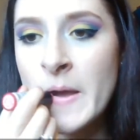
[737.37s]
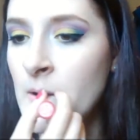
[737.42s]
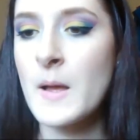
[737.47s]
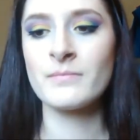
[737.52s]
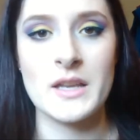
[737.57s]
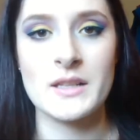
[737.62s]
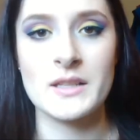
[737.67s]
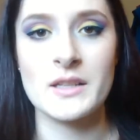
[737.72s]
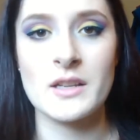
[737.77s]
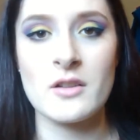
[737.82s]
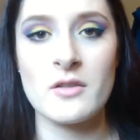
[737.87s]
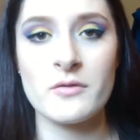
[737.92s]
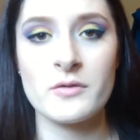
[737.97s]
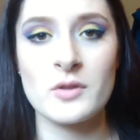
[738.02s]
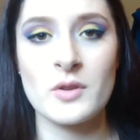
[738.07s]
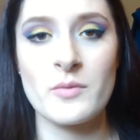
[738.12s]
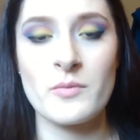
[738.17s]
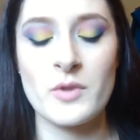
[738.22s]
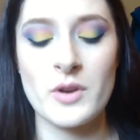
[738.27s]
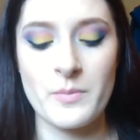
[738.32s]
itself.
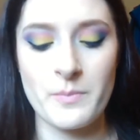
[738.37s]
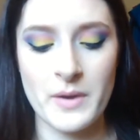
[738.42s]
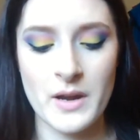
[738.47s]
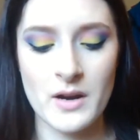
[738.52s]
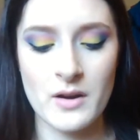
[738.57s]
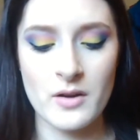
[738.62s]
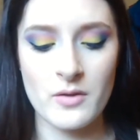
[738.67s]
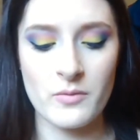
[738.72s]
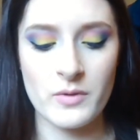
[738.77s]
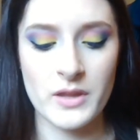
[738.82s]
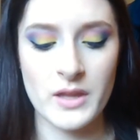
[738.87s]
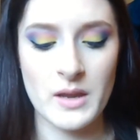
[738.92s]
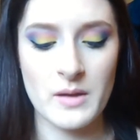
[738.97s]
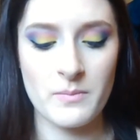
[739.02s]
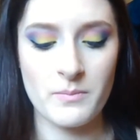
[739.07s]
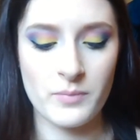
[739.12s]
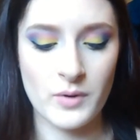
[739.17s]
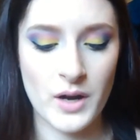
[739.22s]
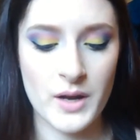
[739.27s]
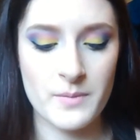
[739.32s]
So I'm going to pair it with a
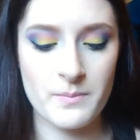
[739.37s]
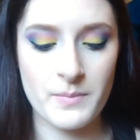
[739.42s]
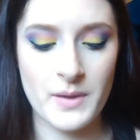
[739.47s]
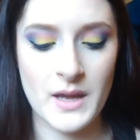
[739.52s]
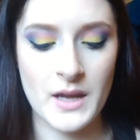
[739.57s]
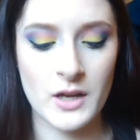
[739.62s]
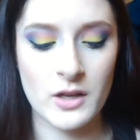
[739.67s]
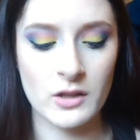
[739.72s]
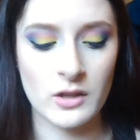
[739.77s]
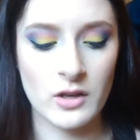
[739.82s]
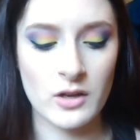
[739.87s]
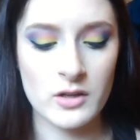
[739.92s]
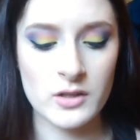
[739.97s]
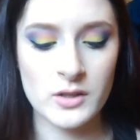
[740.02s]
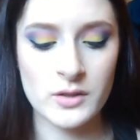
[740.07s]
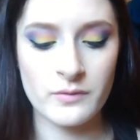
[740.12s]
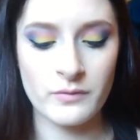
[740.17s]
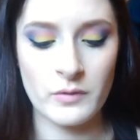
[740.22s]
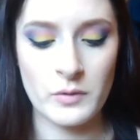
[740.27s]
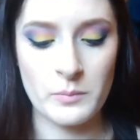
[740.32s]
bright pink
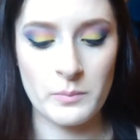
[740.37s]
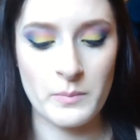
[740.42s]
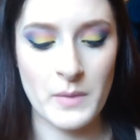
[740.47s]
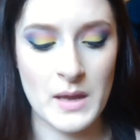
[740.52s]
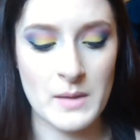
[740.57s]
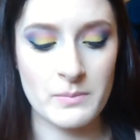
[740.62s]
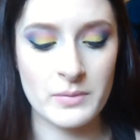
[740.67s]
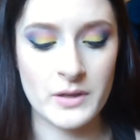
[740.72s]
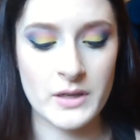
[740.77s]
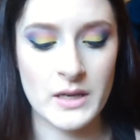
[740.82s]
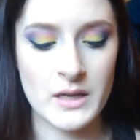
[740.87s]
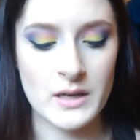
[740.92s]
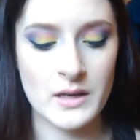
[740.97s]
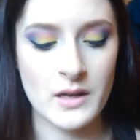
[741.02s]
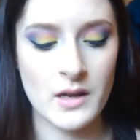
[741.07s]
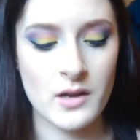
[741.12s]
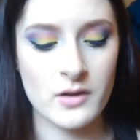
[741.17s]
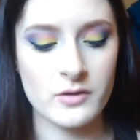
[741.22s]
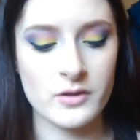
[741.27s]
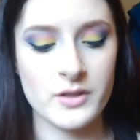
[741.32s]
gloss from Maybelline
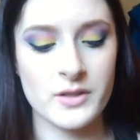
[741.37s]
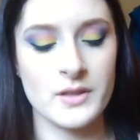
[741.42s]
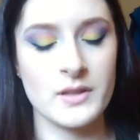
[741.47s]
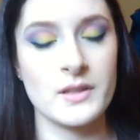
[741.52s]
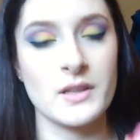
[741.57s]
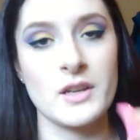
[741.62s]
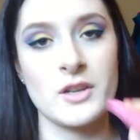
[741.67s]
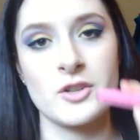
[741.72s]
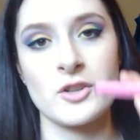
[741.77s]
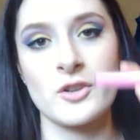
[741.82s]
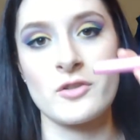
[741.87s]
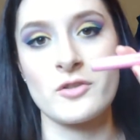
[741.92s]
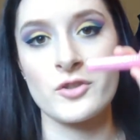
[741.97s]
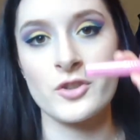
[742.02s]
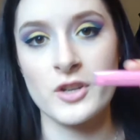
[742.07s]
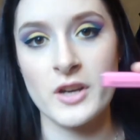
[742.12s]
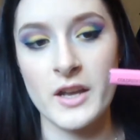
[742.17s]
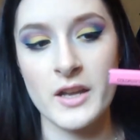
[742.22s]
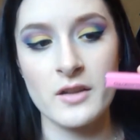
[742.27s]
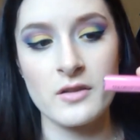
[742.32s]
Colour Sensational
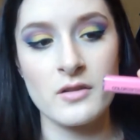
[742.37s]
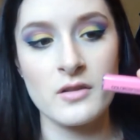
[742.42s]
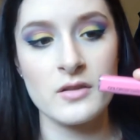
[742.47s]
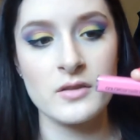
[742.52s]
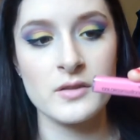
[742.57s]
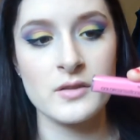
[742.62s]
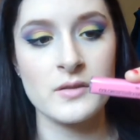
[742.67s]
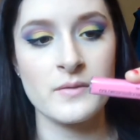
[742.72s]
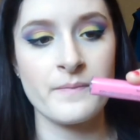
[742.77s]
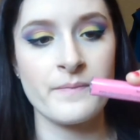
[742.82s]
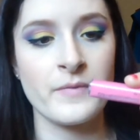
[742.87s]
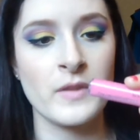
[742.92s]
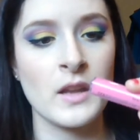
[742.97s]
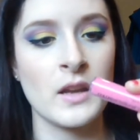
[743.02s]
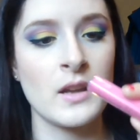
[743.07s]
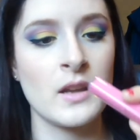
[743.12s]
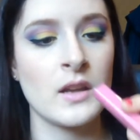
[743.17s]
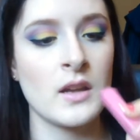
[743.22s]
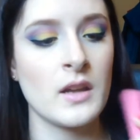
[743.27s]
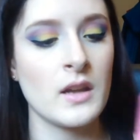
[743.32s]
Shine Gloss,
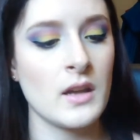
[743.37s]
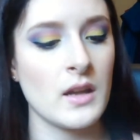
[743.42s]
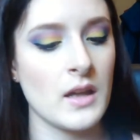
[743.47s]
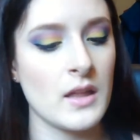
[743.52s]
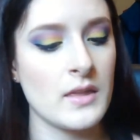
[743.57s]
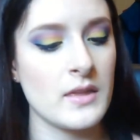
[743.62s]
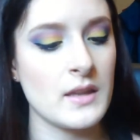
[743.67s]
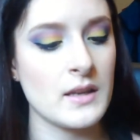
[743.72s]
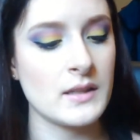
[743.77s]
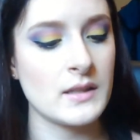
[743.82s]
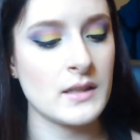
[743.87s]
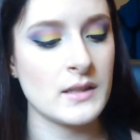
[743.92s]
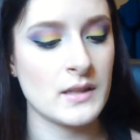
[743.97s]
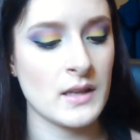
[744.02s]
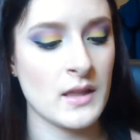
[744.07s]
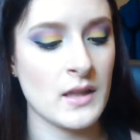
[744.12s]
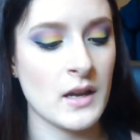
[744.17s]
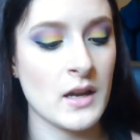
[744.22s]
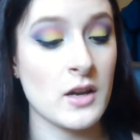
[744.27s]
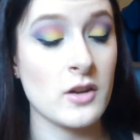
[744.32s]
and this is
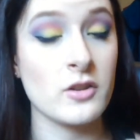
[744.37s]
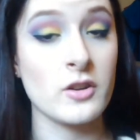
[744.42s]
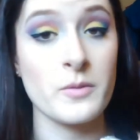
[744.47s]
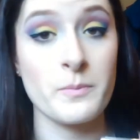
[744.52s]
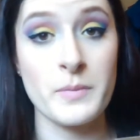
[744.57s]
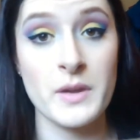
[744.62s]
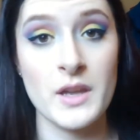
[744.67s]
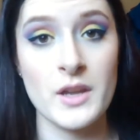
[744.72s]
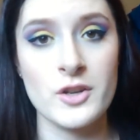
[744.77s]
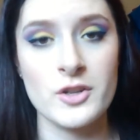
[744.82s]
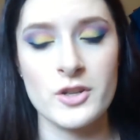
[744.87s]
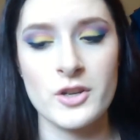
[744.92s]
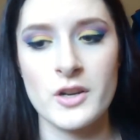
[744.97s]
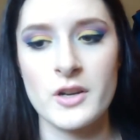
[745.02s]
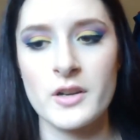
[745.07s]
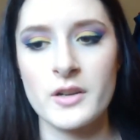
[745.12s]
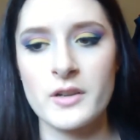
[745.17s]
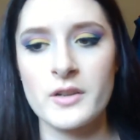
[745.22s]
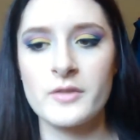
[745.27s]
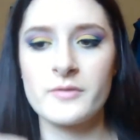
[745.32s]
in the color Pink
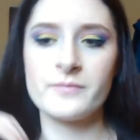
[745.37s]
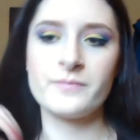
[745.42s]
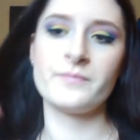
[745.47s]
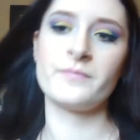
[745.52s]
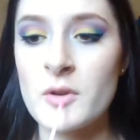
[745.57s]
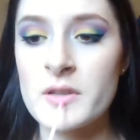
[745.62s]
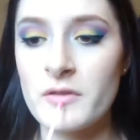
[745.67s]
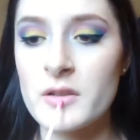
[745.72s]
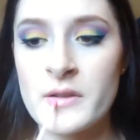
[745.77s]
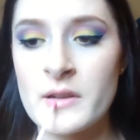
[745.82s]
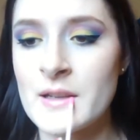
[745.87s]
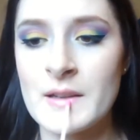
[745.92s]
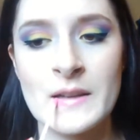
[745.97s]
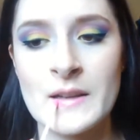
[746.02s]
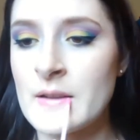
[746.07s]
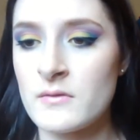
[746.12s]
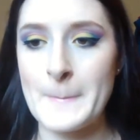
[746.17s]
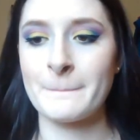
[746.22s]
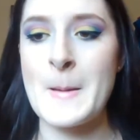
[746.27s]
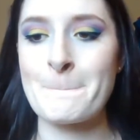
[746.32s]
Shock.
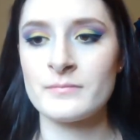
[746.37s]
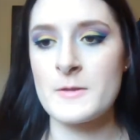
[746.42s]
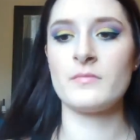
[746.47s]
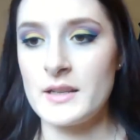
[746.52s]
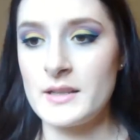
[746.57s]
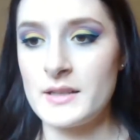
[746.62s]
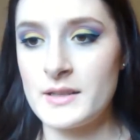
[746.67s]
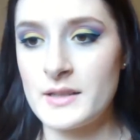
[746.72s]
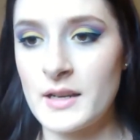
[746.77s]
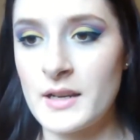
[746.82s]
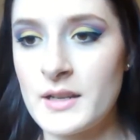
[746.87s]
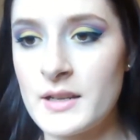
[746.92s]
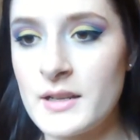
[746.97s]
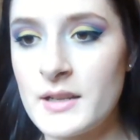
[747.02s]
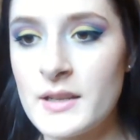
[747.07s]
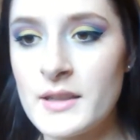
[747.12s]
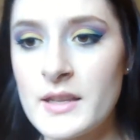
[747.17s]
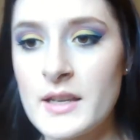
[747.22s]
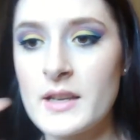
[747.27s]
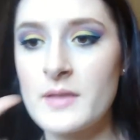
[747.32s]
Is
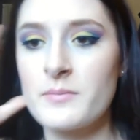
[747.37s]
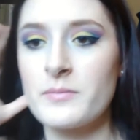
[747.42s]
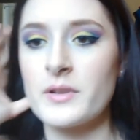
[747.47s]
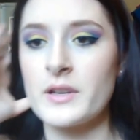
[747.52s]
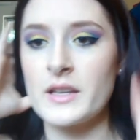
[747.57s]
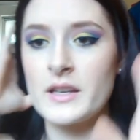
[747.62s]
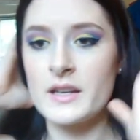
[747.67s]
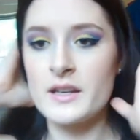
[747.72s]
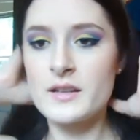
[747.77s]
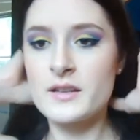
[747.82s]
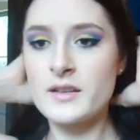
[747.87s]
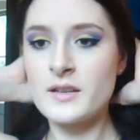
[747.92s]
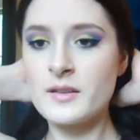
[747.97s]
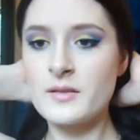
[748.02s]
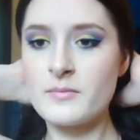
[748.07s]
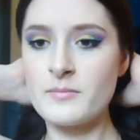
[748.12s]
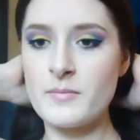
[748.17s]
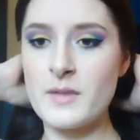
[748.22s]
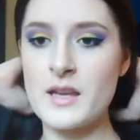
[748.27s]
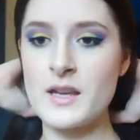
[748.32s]
the completed
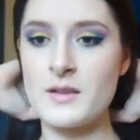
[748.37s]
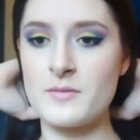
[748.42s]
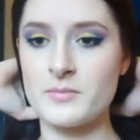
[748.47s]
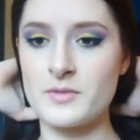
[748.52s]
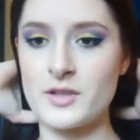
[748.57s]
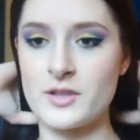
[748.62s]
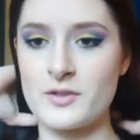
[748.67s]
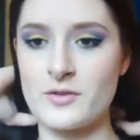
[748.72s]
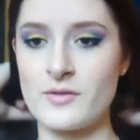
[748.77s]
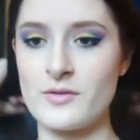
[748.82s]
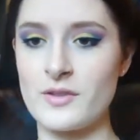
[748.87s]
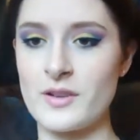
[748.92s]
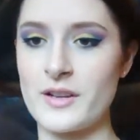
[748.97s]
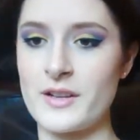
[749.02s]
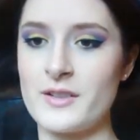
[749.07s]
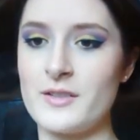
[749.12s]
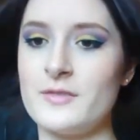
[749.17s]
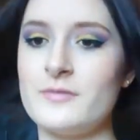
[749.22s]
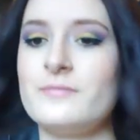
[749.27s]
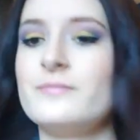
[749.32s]
makeup
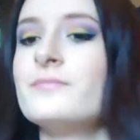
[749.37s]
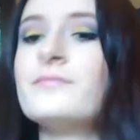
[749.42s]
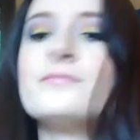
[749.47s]
tutorial.